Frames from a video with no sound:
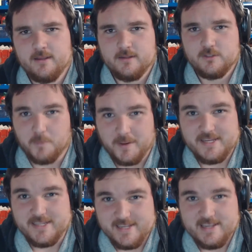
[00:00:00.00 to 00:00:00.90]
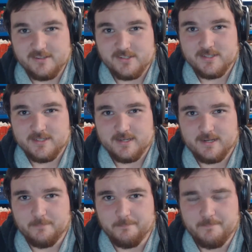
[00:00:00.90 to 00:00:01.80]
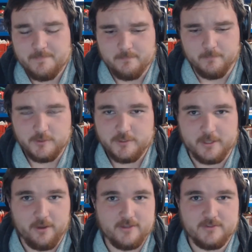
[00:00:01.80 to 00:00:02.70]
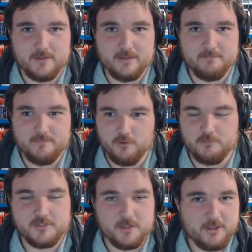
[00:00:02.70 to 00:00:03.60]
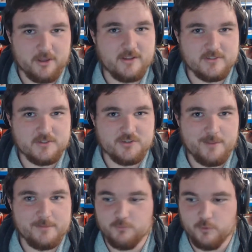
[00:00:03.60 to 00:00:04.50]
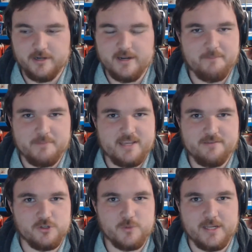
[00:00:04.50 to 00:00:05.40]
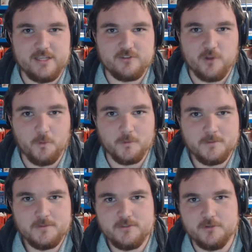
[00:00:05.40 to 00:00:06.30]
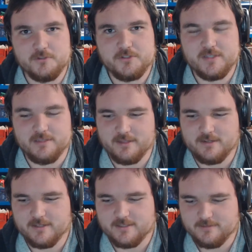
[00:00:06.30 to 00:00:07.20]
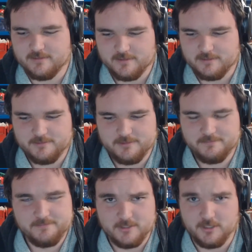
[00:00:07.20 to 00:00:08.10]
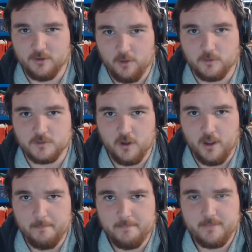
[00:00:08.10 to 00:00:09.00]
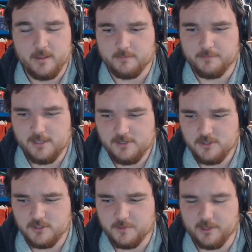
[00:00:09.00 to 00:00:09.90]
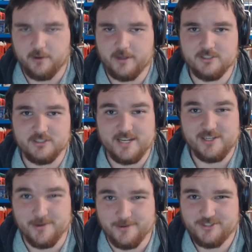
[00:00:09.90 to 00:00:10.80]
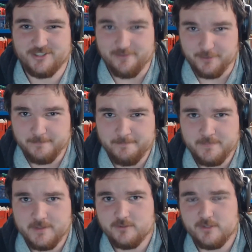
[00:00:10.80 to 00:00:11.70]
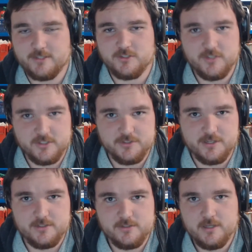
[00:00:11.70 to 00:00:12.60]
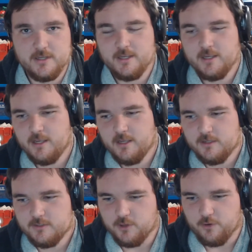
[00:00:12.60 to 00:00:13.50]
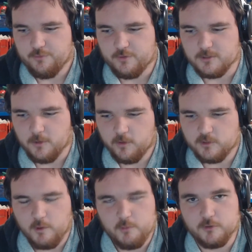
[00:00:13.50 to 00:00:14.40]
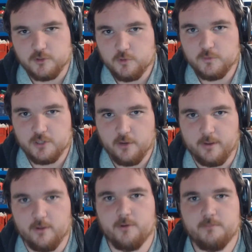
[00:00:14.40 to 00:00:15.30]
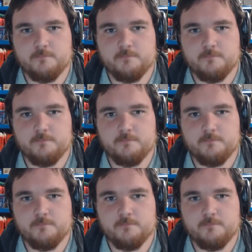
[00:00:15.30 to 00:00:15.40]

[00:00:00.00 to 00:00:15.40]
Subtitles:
20 years. Most of the guys some of the guys in this army wouldn't be even 20 years old. So just think of that, like that's a long time. The peninsula's been going since 1807, so that's 6 years. So for as long as World War II was going on,